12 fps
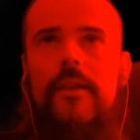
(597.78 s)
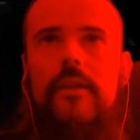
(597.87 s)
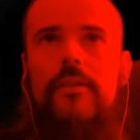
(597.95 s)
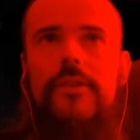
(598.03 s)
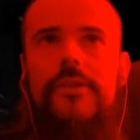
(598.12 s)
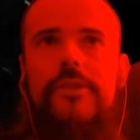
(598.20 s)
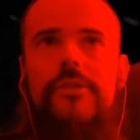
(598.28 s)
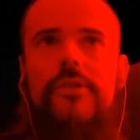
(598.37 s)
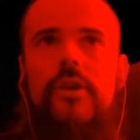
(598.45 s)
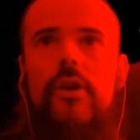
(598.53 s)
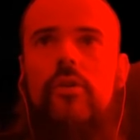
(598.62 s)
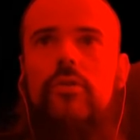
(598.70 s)
This is
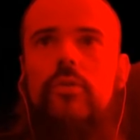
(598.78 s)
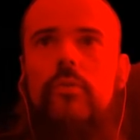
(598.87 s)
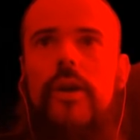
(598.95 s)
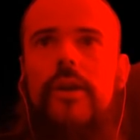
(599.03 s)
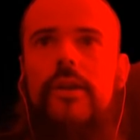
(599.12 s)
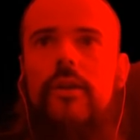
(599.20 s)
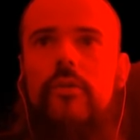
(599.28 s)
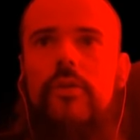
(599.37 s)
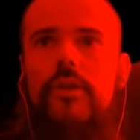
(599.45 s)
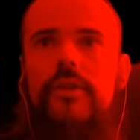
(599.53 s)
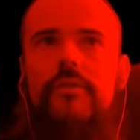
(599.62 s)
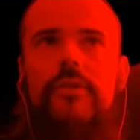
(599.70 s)
the only way how you
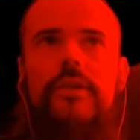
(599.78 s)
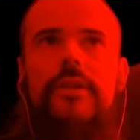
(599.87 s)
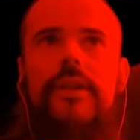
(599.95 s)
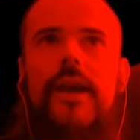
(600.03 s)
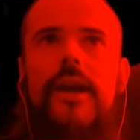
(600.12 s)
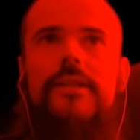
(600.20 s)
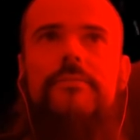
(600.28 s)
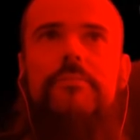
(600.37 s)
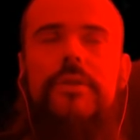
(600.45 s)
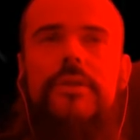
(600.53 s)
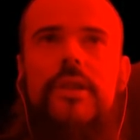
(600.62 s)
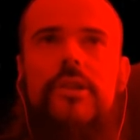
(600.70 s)
can even get
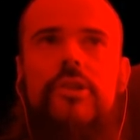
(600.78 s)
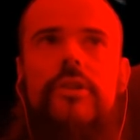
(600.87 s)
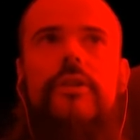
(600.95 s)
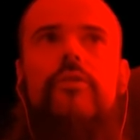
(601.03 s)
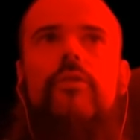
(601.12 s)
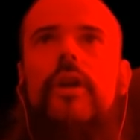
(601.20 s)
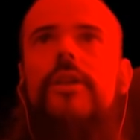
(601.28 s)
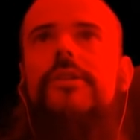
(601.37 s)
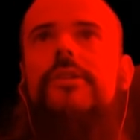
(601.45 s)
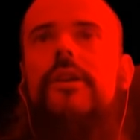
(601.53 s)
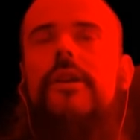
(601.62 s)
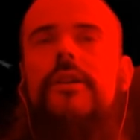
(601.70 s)
potentially
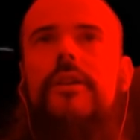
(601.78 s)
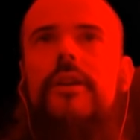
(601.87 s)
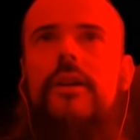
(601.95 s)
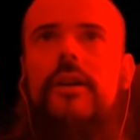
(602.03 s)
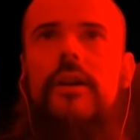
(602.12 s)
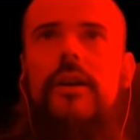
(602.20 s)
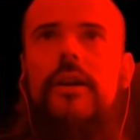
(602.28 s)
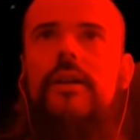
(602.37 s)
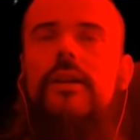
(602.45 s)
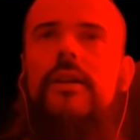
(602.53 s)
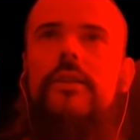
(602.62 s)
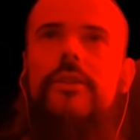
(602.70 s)
Grace and
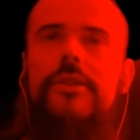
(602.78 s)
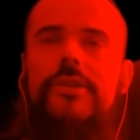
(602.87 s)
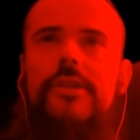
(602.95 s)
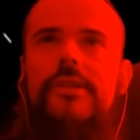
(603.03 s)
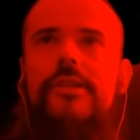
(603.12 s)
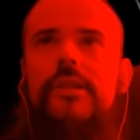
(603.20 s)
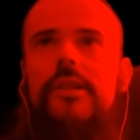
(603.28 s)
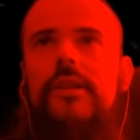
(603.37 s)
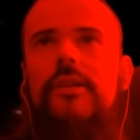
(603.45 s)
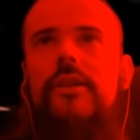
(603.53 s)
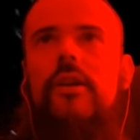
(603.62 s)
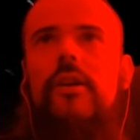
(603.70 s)
the 6th
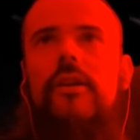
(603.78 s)
link.